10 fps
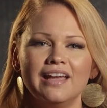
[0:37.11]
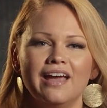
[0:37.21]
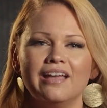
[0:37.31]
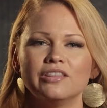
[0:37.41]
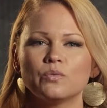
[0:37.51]

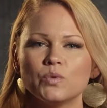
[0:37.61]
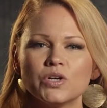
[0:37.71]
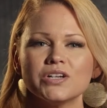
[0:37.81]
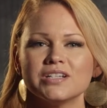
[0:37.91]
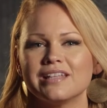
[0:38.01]
And the
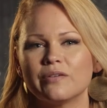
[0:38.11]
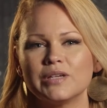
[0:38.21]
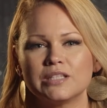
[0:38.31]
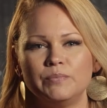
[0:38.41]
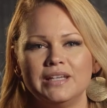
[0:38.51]
words that we
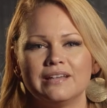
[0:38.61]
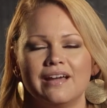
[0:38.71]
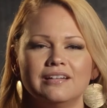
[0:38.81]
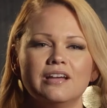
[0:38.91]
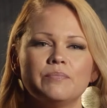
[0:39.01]
speak
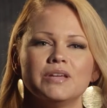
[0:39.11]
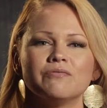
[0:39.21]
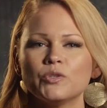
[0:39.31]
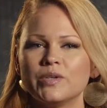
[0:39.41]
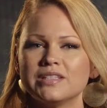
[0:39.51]
end up
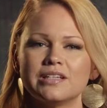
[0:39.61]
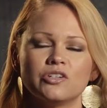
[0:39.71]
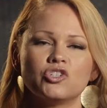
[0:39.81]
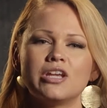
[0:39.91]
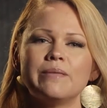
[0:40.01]
influencing
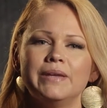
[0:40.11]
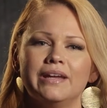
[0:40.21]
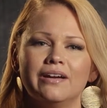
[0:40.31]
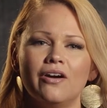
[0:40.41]
and shaping